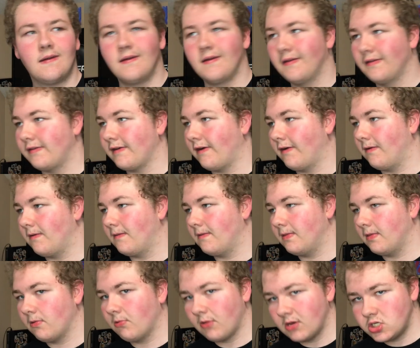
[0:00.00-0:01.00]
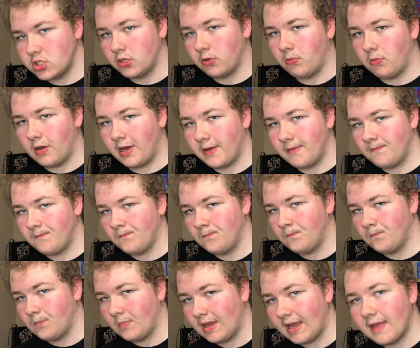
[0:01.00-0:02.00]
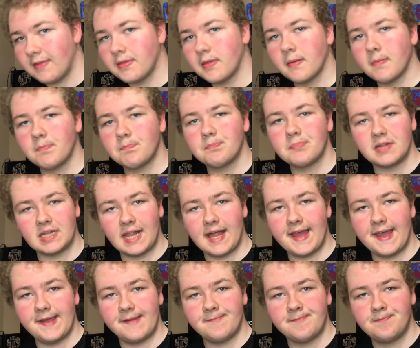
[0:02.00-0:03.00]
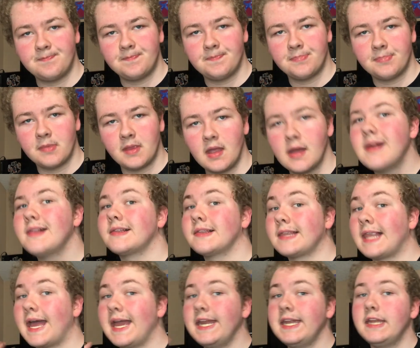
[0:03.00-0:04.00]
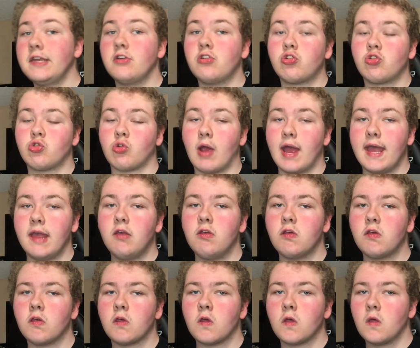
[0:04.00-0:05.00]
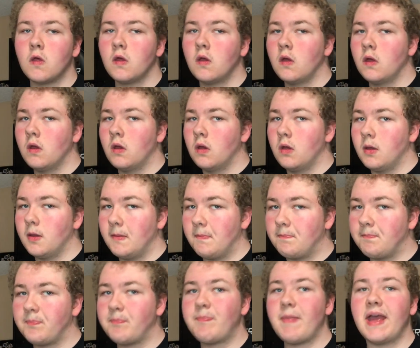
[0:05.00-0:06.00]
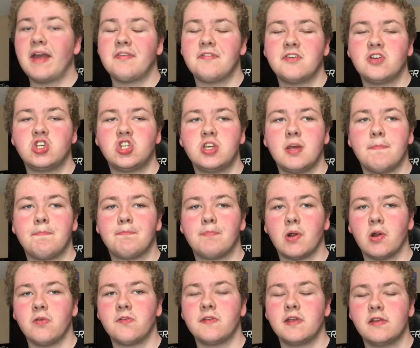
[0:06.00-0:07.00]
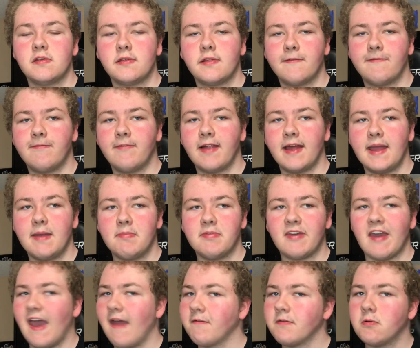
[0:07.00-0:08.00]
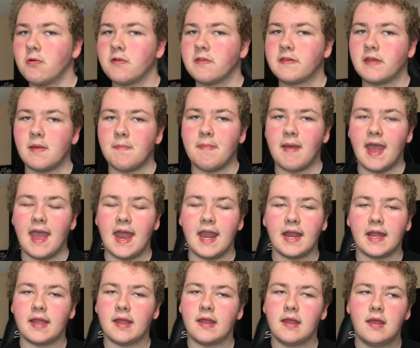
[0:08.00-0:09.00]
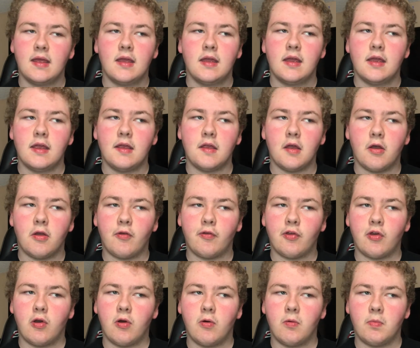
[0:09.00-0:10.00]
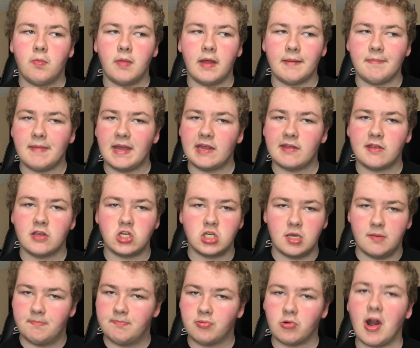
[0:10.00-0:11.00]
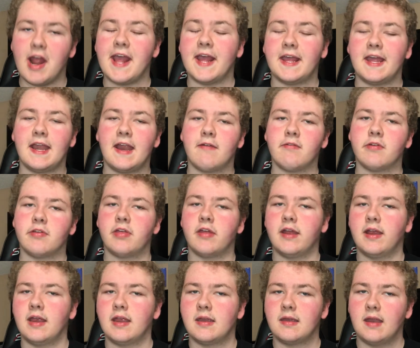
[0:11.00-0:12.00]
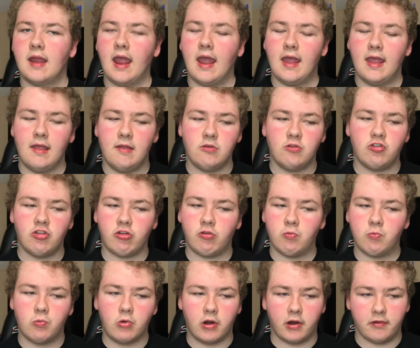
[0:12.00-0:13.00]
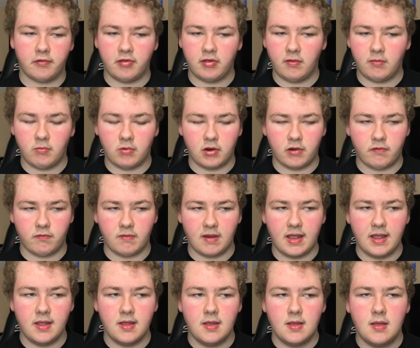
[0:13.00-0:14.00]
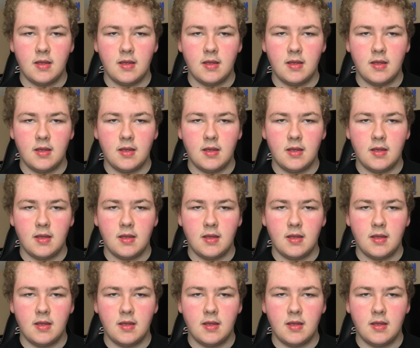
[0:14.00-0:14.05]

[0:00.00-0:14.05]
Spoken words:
So, the original one, and the play. Lightning strikes, makes the ship burst into the flames. Everyone's in a panic. It also, like, makes the ship break and everything, and it just works. It works, right?